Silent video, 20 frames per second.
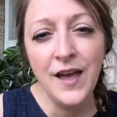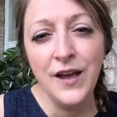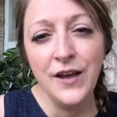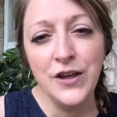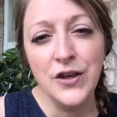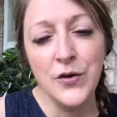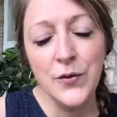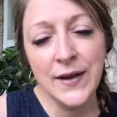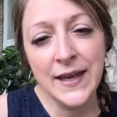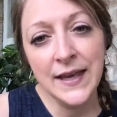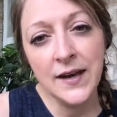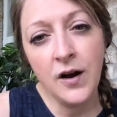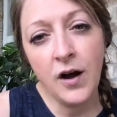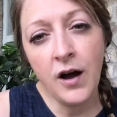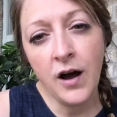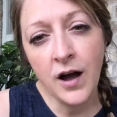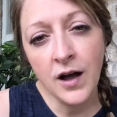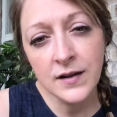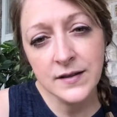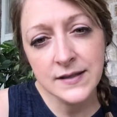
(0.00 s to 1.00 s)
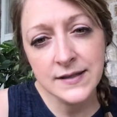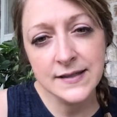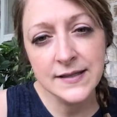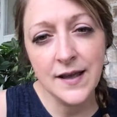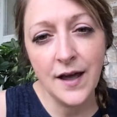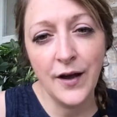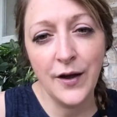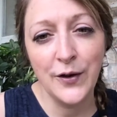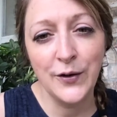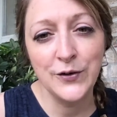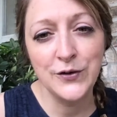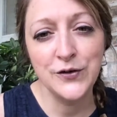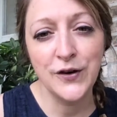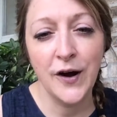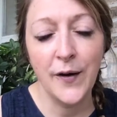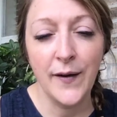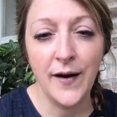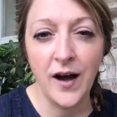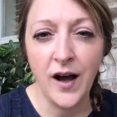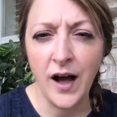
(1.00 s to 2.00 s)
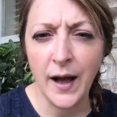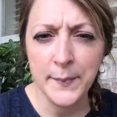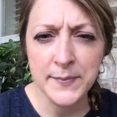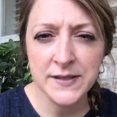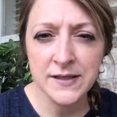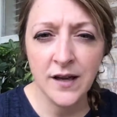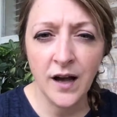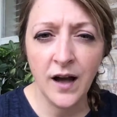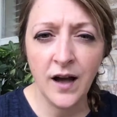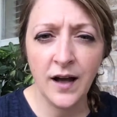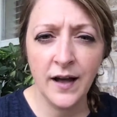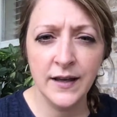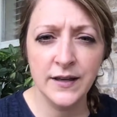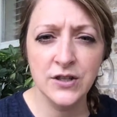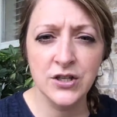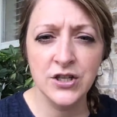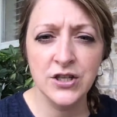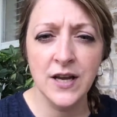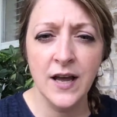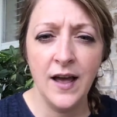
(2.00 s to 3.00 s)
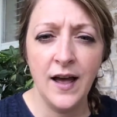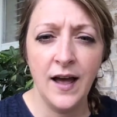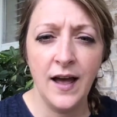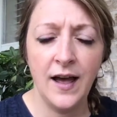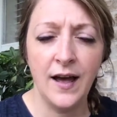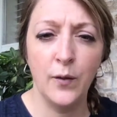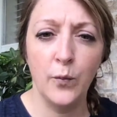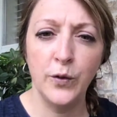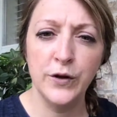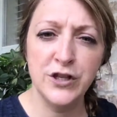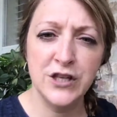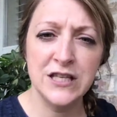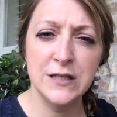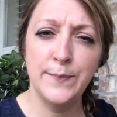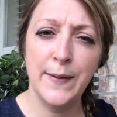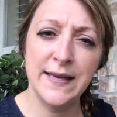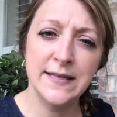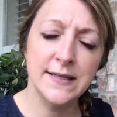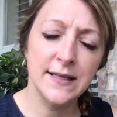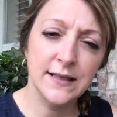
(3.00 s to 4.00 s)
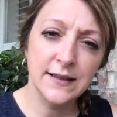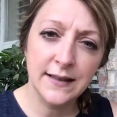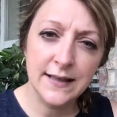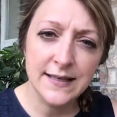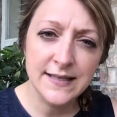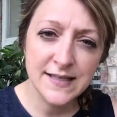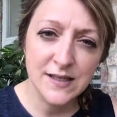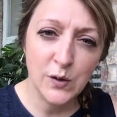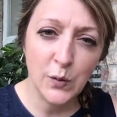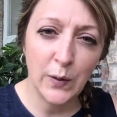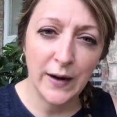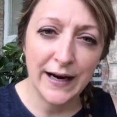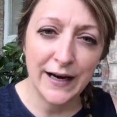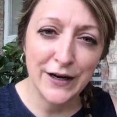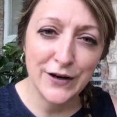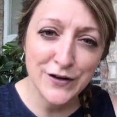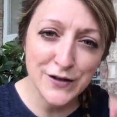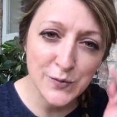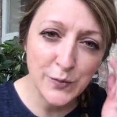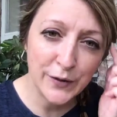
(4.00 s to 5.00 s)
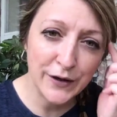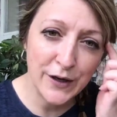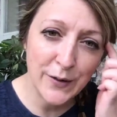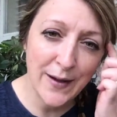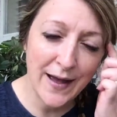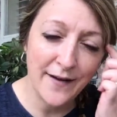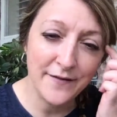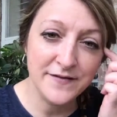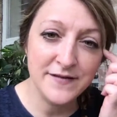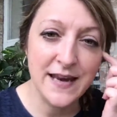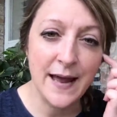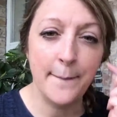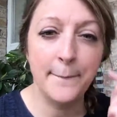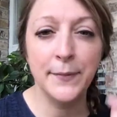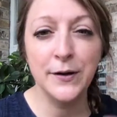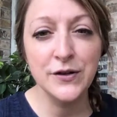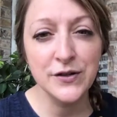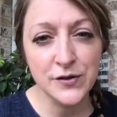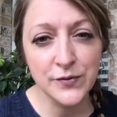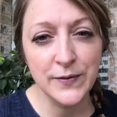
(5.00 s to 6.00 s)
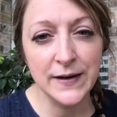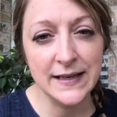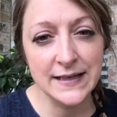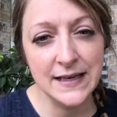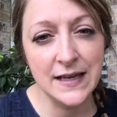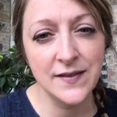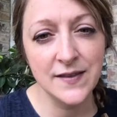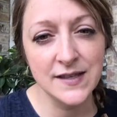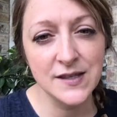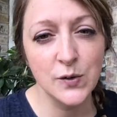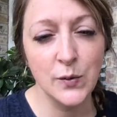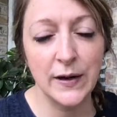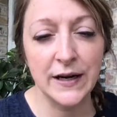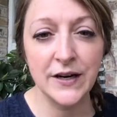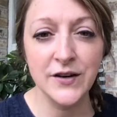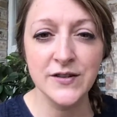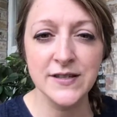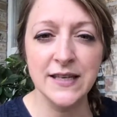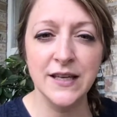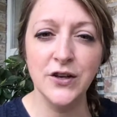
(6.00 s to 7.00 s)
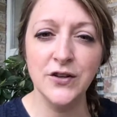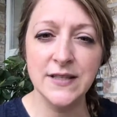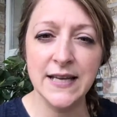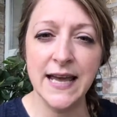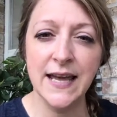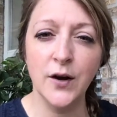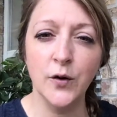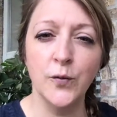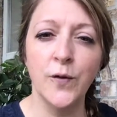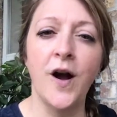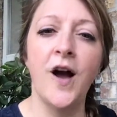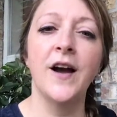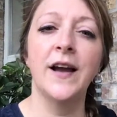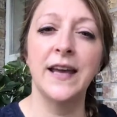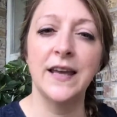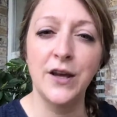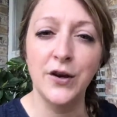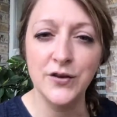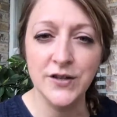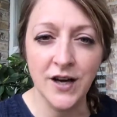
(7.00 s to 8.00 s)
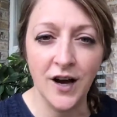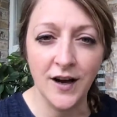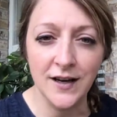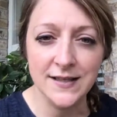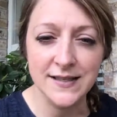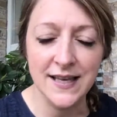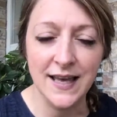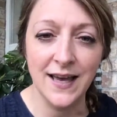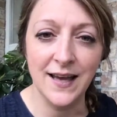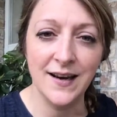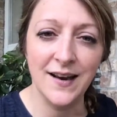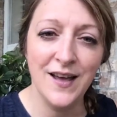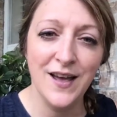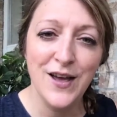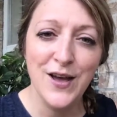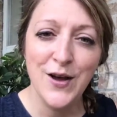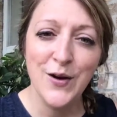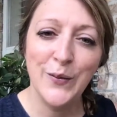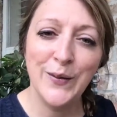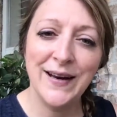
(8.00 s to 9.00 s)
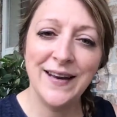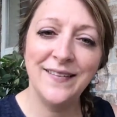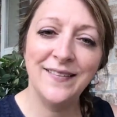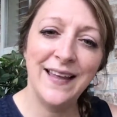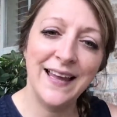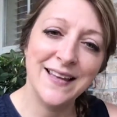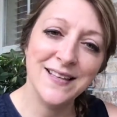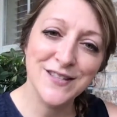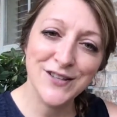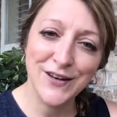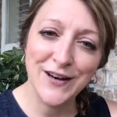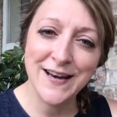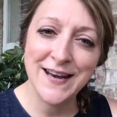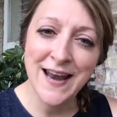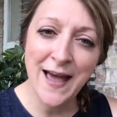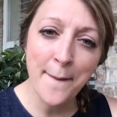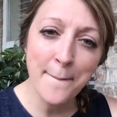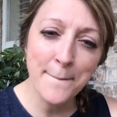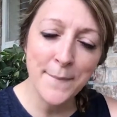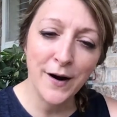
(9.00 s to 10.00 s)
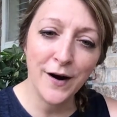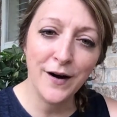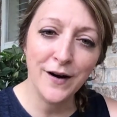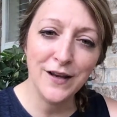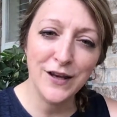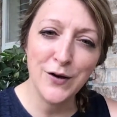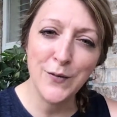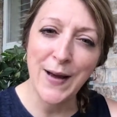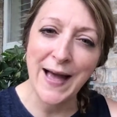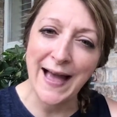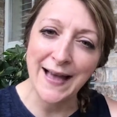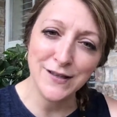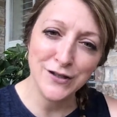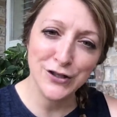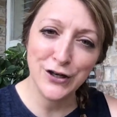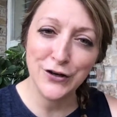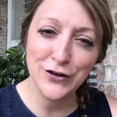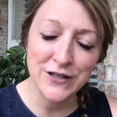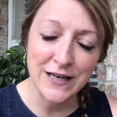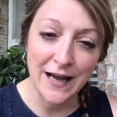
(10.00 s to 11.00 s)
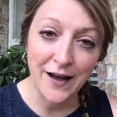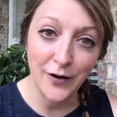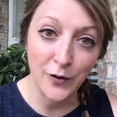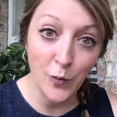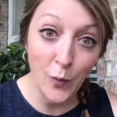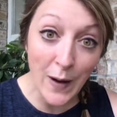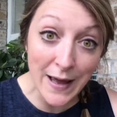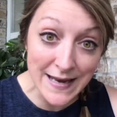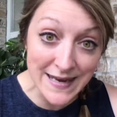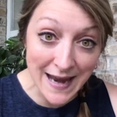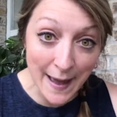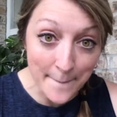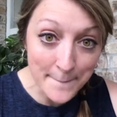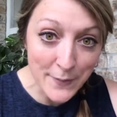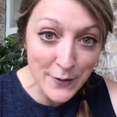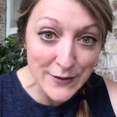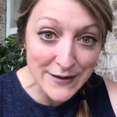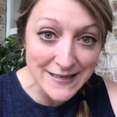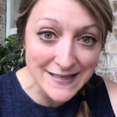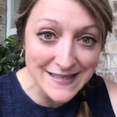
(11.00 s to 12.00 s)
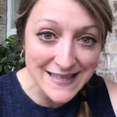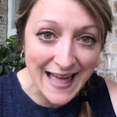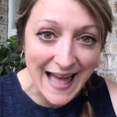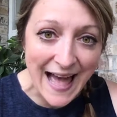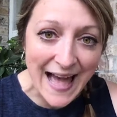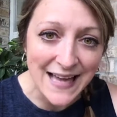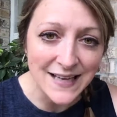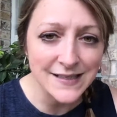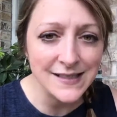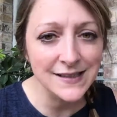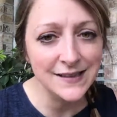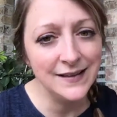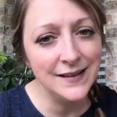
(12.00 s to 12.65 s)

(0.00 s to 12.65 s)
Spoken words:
You can also draw a hopscotch, which is basically squares where you have numbers written in the squares, and you take a rock and you toss it. When it lands on a number, you ask your child, "What number is that?"